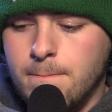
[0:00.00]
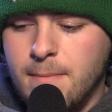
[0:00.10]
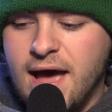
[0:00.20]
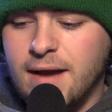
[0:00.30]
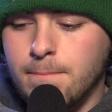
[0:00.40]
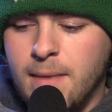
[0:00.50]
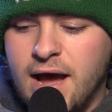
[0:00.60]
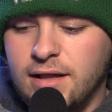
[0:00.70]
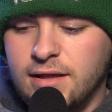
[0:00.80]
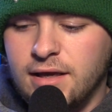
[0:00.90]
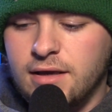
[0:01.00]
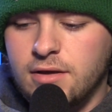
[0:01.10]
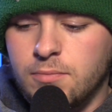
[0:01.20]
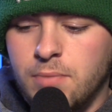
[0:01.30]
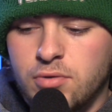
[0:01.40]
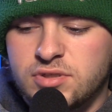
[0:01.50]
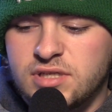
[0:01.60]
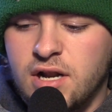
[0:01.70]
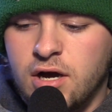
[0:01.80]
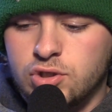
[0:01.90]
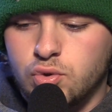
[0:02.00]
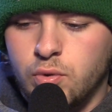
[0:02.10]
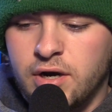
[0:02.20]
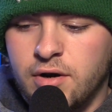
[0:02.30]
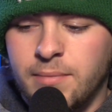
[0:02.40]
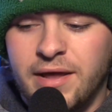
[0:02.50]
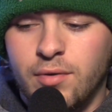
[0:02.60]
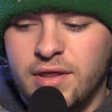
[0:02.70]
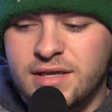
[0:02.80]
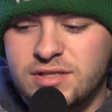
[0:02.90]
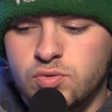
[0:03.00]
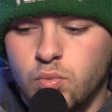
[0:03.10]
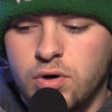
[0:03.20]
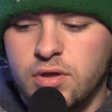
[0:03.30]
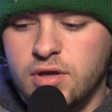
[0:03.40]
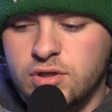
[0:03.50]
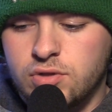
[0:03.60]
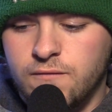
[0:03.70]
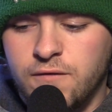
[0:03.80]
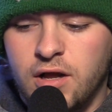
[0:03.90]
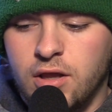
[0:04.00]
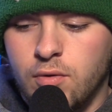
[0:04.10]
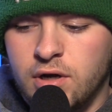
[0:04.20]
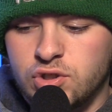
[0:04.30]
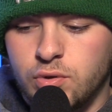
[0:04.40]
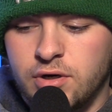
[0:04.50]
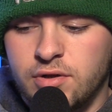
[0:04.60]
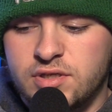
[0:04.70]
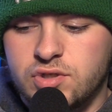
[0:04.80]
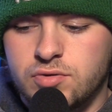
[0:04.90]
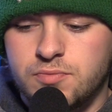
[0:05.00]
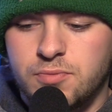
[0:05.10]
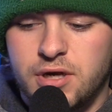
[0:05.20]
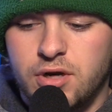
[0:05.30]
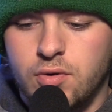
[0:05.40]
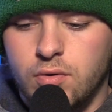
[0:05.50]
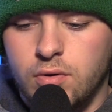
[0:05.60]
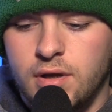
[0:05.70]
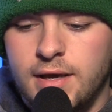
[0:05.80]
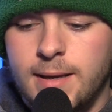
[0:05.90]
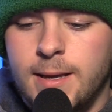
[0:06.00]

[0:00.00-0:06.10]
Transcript: MacLeod posted on Twitter. And by the way, this is worth a follow on Twitter. This dude's pretty cool.